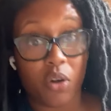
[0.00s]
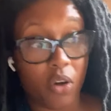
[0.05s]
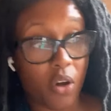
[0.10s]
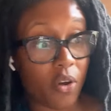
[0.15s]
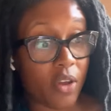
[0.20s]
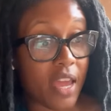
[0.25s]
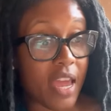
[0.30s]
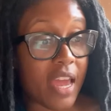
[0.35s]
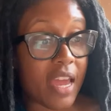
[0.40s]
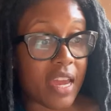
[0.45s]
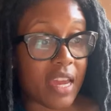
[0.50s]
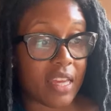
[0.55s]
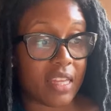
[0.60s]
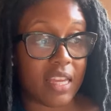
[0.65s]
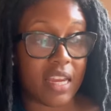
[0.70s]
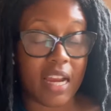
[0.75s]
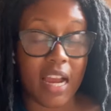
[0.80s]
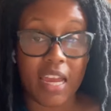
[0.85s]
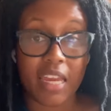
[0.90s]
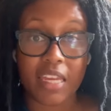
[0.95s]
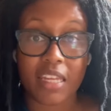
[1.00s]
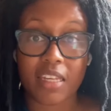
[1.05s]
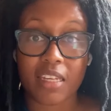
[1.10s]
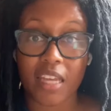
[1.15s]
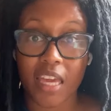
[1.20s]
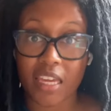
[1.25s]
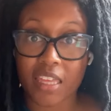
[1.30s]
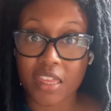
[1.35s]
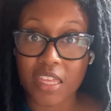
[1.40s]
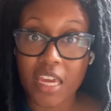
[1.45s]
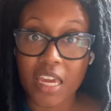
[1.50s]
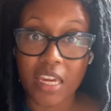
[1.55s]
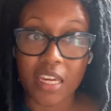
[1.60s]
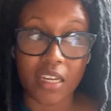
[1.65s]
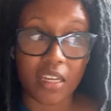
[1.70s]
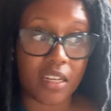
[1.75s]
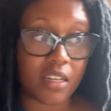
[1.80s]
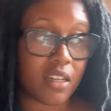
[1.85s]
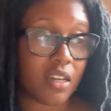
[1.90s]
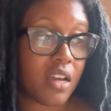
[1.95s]
okay, like I can like
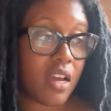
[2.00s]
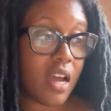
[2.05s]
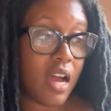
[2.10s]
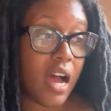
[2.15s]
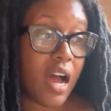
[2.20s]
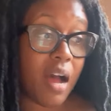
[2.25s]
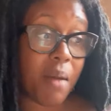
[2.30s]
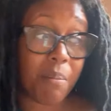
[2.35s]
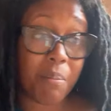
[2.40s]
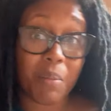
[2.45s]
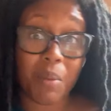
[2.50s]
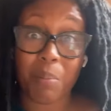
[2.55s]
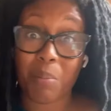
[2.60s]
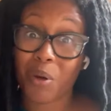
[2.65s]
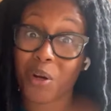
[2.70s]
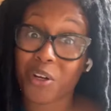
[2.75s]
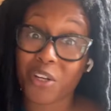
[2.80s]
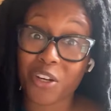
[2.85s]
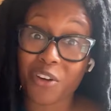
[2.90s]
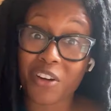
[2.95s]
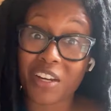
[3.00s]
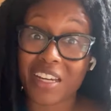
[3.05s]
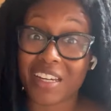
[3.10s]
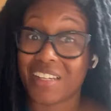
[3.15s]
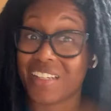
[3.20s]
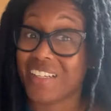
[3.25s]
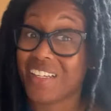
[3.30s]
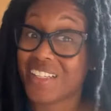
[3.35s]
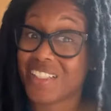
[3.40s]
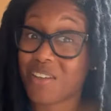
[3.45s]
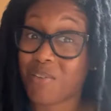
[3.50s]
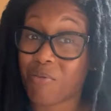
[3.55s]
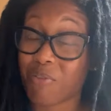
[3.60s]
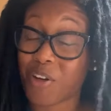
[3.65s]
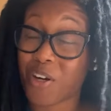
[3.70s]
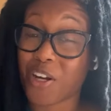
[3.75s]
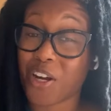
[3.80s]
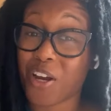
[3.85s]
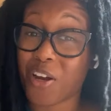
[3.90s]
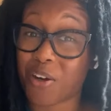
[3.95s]
think, Um, Mercury is in
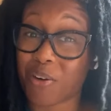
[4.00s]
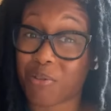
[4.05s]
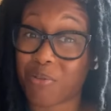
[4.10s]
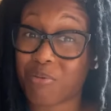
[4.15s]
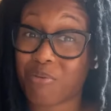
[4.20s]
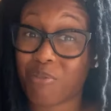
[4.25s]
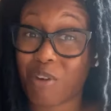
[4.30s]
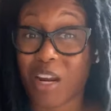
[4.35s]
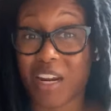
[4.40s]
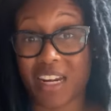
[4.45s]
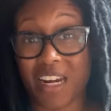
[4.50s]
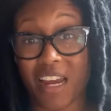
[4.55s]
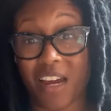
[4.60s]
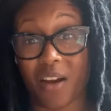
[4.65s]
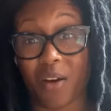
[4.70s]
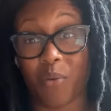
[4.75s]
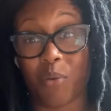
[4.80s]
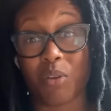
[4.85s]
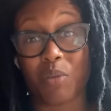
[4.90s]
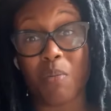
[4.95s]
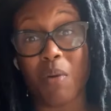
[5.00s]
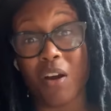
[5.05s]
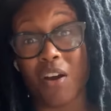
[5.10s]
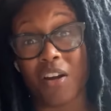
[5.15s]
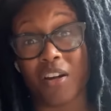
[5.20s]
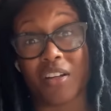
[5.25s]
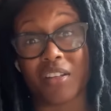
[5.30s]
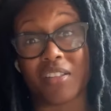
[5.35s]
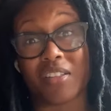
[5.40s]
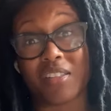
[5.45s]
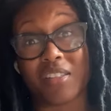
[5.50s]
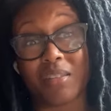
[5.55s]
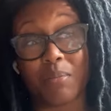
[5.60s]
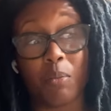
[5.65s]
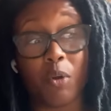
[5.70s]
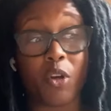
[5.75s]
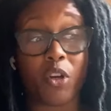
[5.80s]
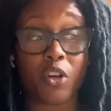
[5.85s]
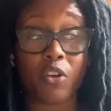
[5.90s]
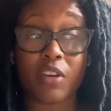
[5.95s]
Virgo right now with Mars.
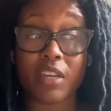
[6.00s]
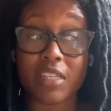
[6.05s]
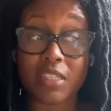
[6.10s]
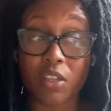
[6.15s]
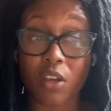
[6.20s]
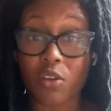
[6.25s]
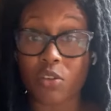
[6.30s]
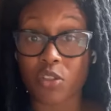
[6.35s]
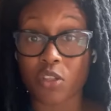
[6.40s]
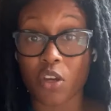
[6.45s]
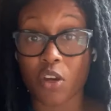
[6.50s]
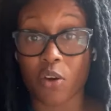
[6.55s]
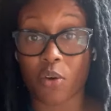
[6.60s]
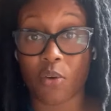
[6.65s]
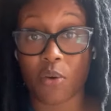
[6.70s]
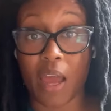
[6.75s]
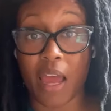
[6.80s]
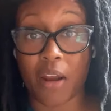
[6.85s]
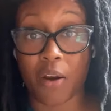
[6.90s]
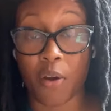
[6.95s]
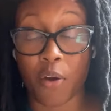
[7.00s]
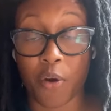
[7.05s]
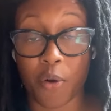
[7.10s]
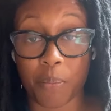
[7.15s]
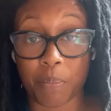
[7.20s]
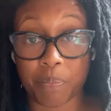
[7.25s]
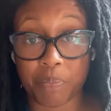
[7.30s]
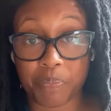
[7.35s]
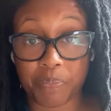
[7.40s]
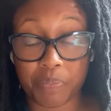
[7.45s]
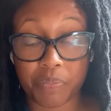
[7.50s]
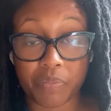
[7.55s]
Mercury is also at home.